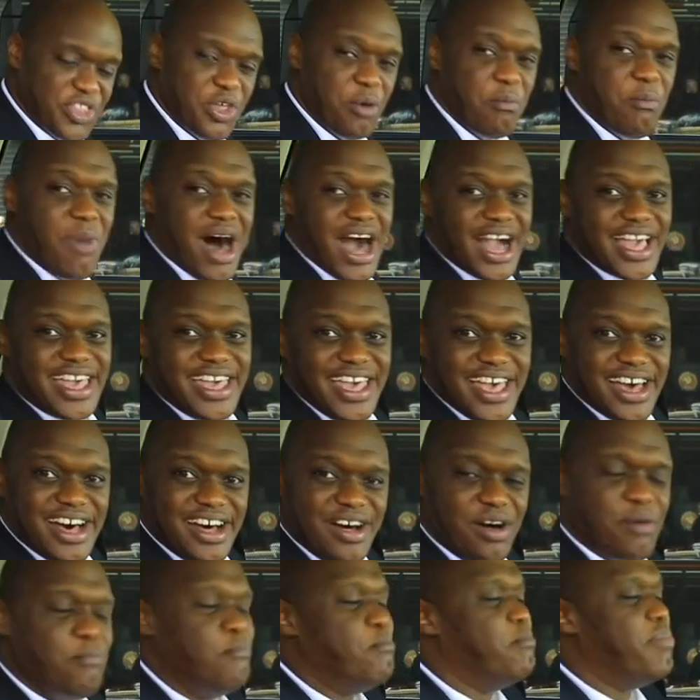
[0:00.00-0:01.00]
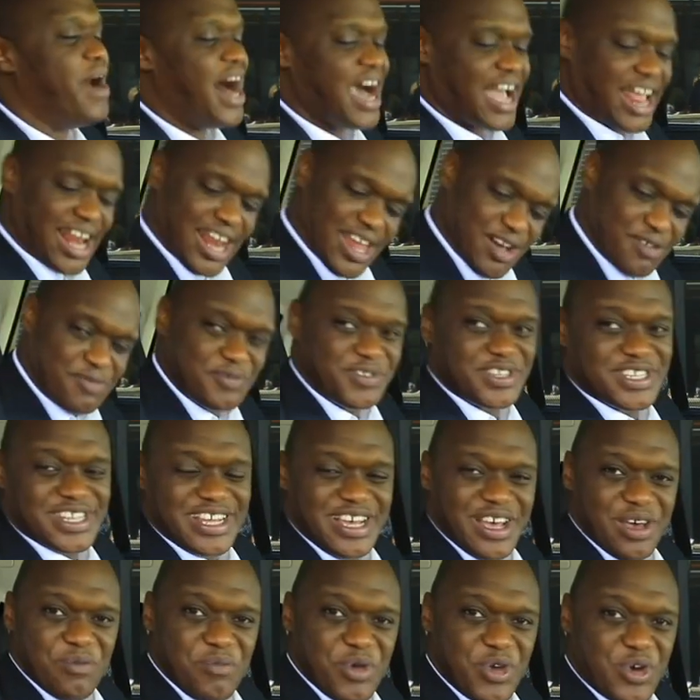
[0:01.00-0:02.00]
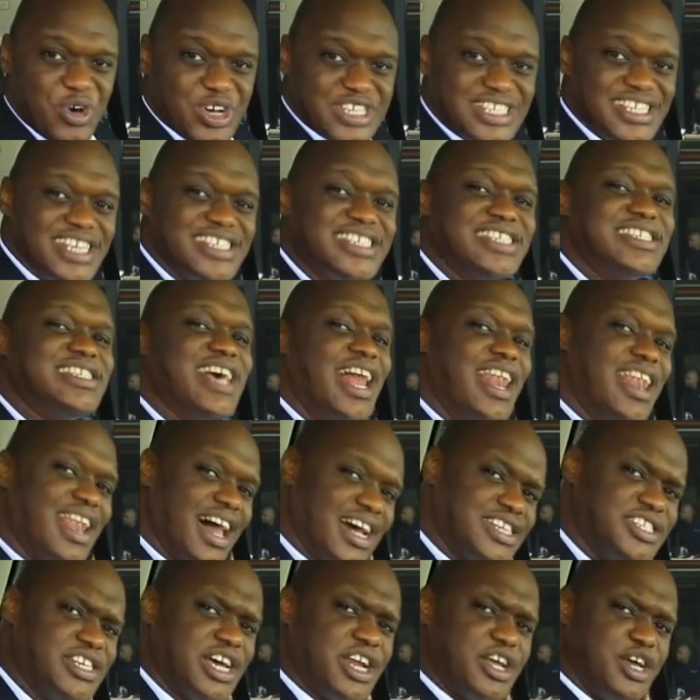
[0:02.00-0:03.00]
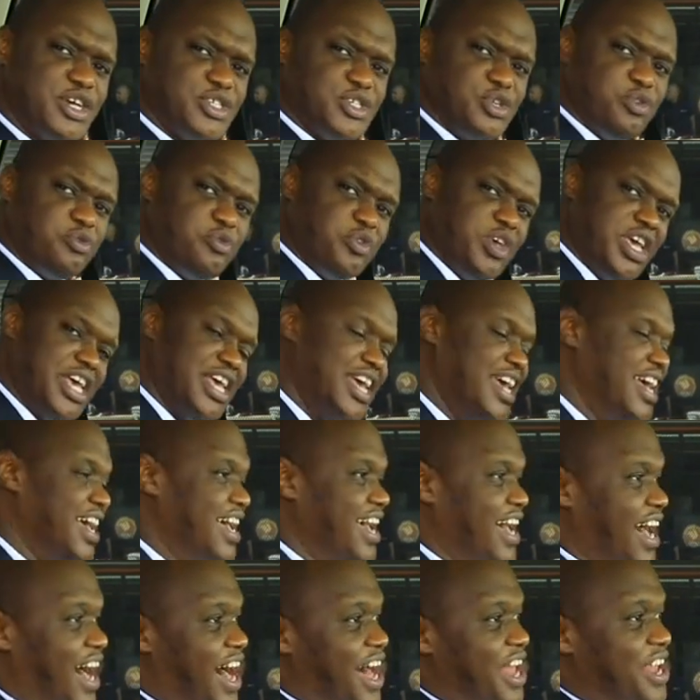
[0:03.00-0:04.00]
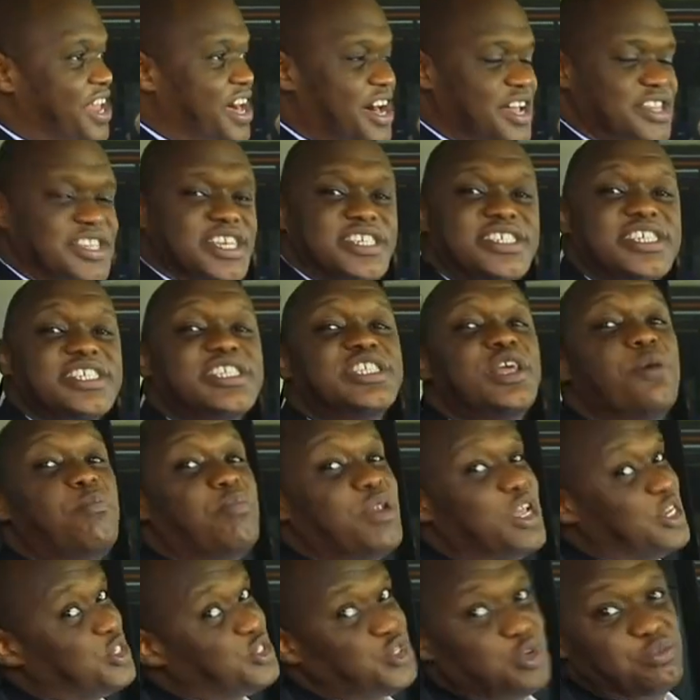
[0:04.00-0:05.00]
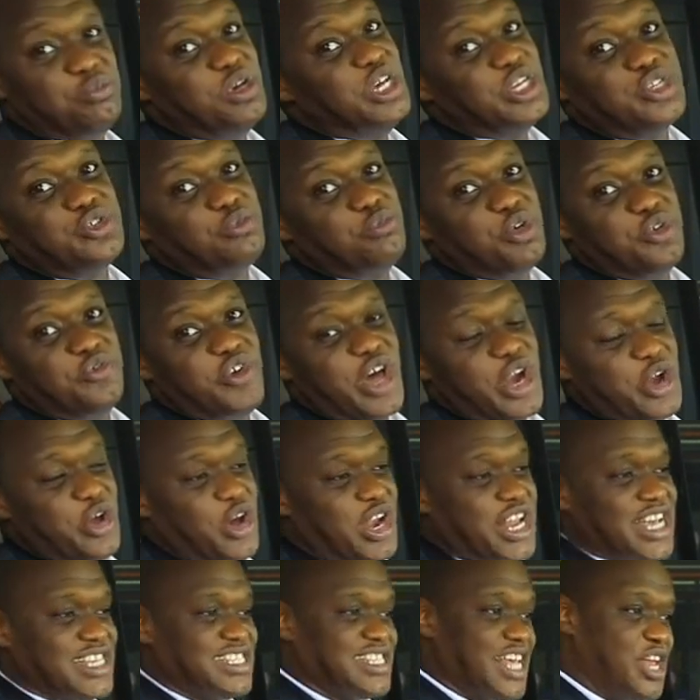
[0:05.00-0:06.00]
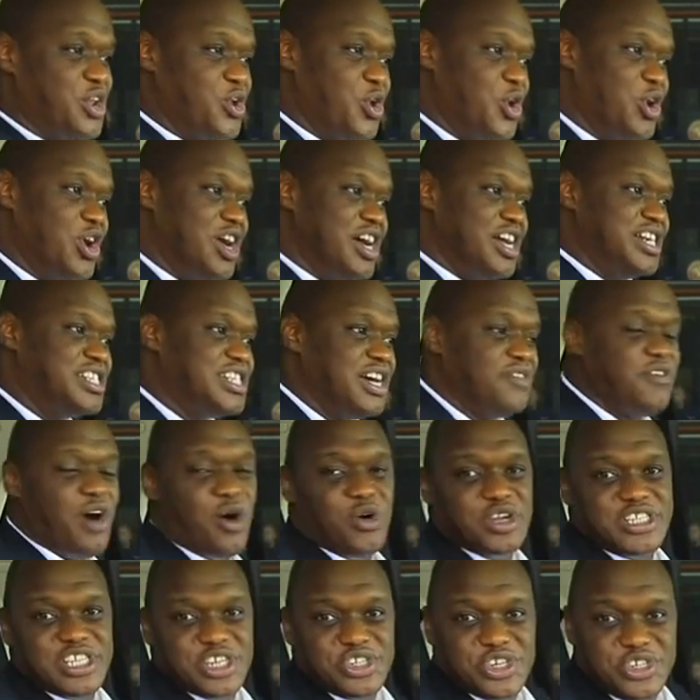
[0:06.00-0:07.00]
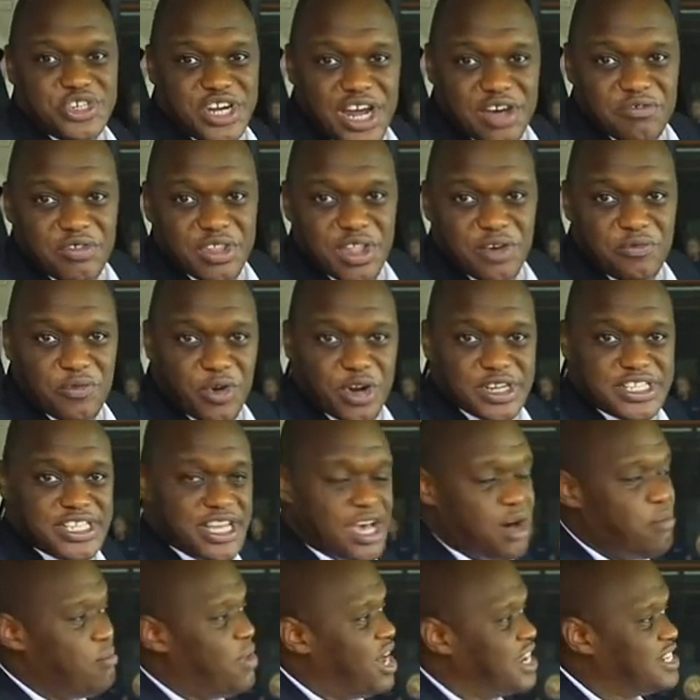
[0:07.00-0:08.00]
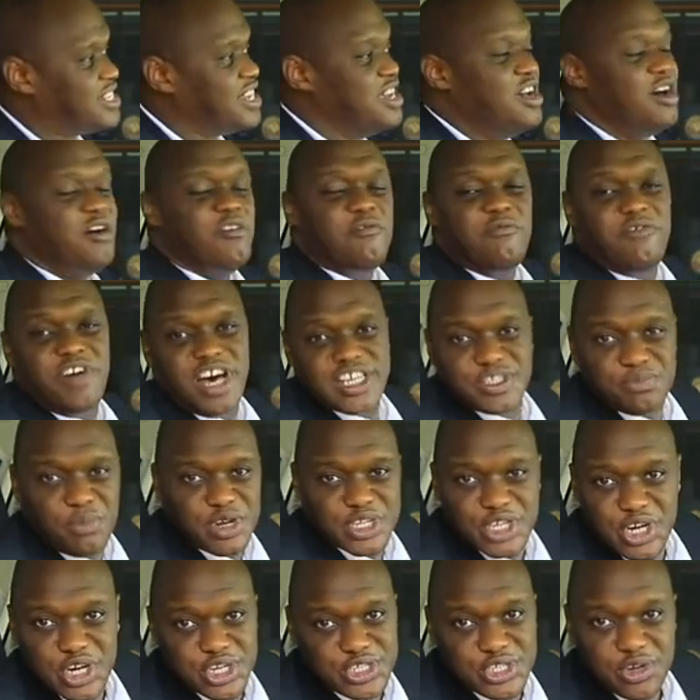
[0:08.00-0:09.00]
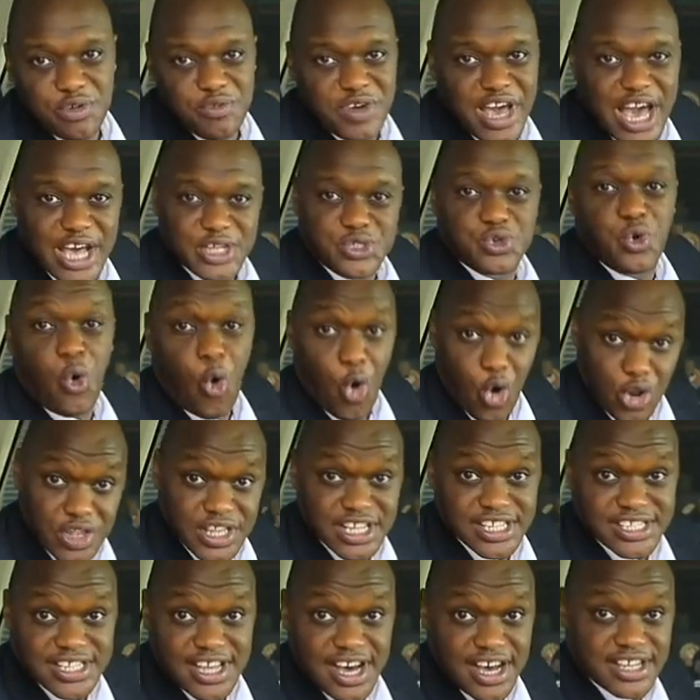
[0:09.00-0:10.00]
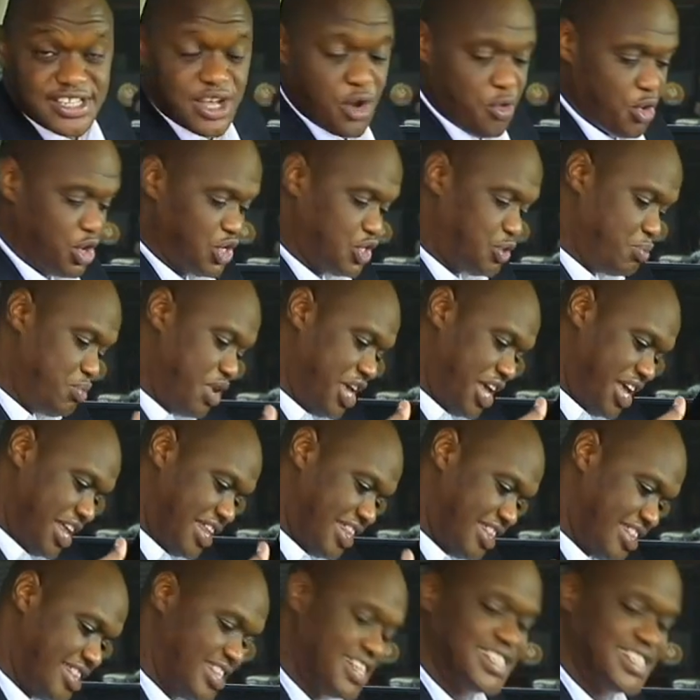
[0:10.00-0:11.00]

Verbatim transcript: at the back here, back left, because this is a luxury SUV and uh, this is the place to be, to be very honest. I know Trevor wanted to drive in the front here, but vast majority of guys who own these cars are going to be in